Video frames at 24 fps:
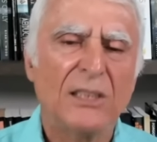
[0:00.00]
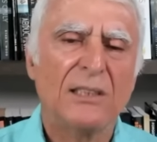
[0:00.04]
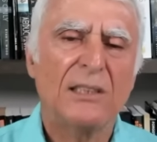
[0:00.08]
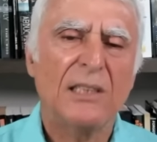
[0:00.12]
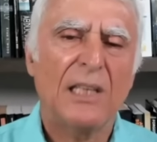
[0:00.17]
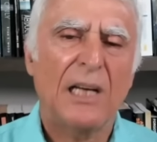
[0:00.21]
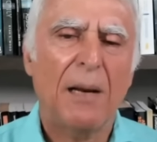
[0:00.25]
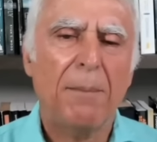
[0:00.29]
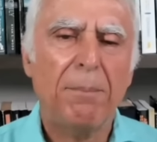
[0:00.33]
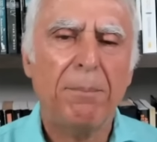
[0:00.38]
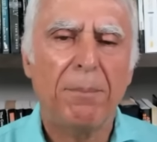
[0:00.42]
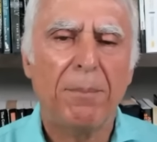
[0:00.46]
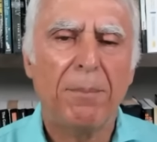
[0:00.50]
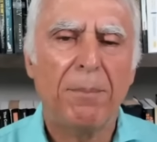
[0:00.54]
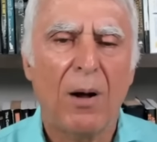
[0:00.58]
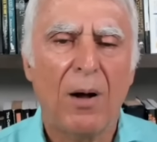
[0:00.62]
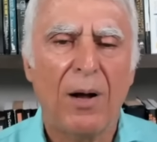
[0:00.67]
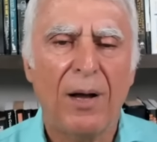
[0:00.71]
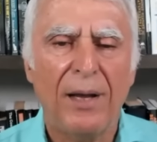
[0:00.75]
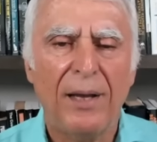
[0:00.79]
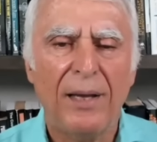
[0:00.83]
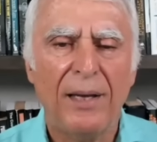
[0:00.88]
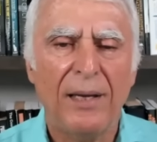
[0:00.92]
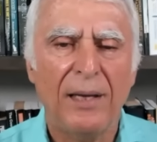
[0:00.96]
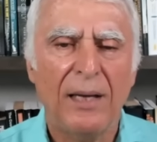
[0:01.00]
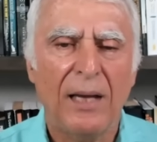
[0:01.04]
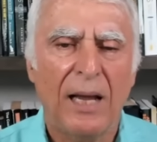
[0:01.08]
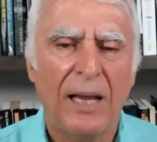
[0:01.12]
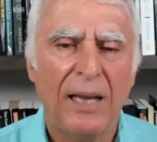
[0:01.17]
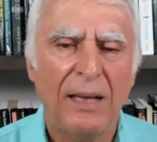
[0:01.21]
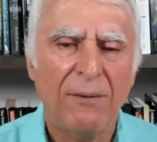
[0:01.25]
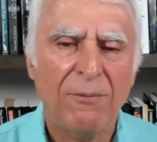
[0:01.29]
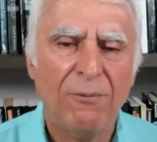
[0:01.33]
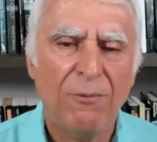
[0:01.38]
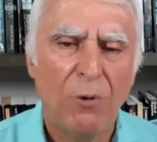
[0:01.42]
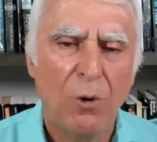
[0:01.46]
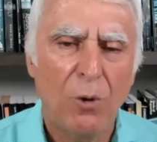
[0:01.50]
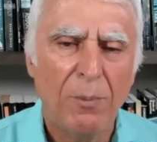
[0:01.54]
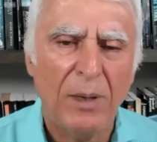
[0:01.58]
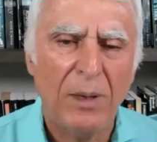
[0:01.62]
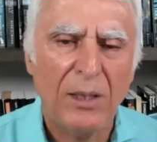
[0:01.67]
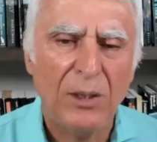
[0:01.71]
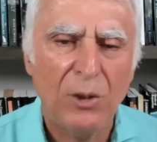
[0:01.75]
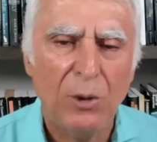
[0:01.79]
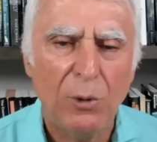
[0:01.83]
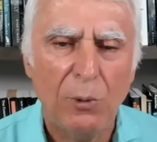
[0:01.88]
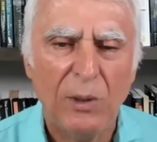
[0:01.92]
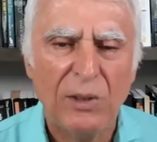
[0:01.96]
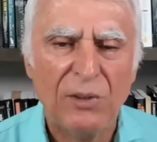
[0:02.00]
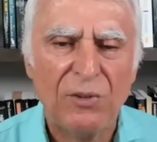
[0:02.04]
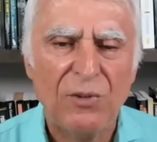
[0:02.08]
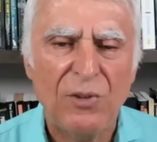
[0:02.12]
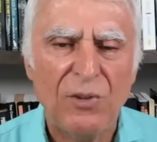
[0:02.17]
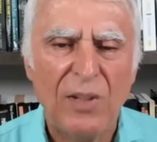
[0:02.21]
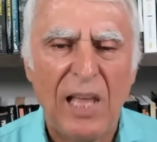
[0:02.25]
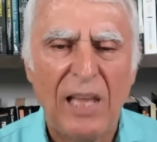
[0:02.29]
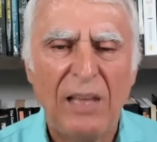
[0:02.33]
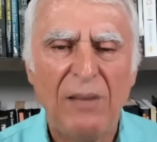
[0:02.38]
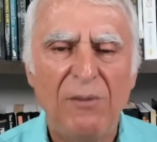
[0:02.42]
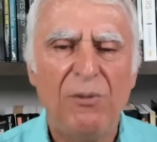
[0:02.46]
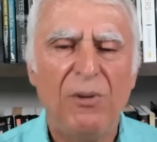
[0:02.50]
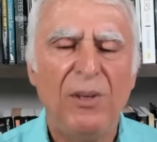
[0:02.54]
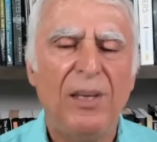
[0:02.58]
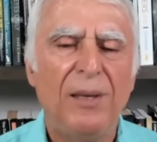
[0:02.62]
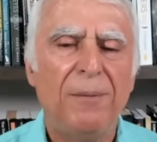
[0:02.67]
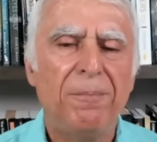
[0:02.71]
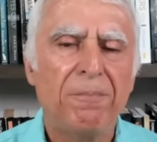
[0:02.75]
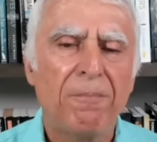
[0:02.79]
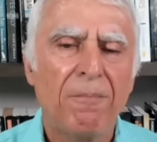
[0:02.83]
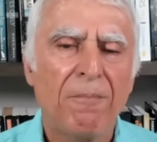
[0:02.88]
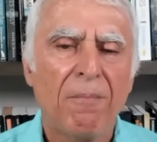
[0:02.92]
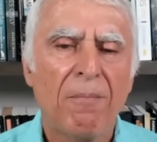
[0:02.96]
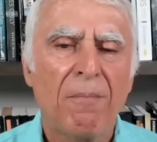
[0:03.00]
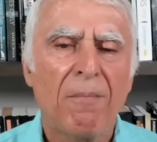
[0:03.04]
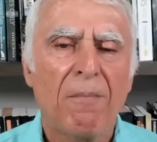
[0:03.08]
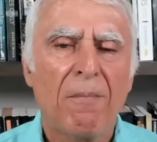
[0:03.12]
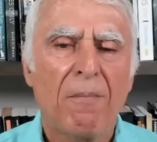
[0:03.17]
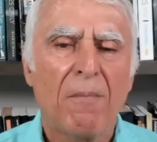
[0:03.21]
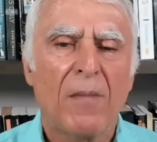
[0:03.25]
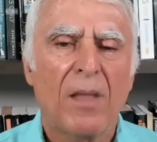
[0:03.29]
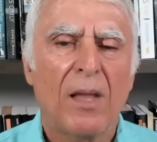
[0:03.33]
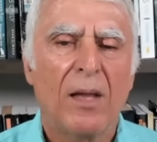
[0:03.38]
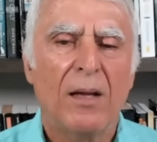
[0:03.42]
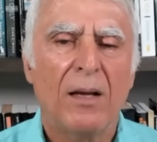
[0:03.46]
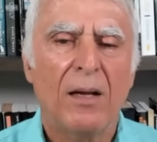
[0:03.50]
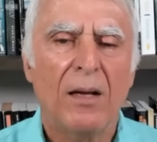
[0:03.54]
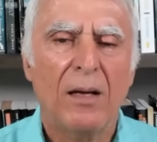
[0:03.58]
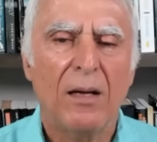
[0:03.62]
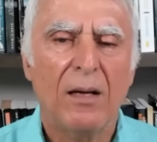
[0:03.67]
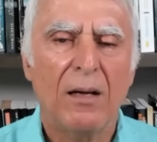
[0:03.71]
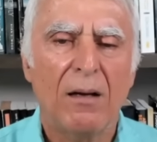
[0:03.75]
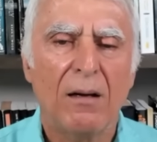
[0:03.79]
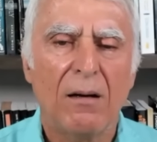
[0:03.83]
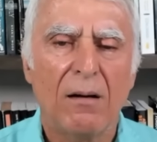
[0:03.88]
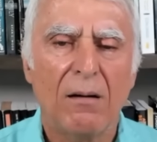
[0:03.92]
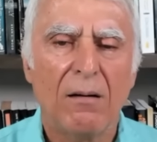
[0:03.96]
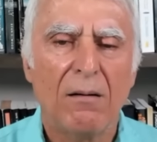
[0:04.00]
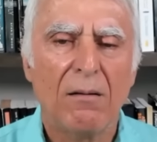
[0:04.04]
set up by a former US Navy uh,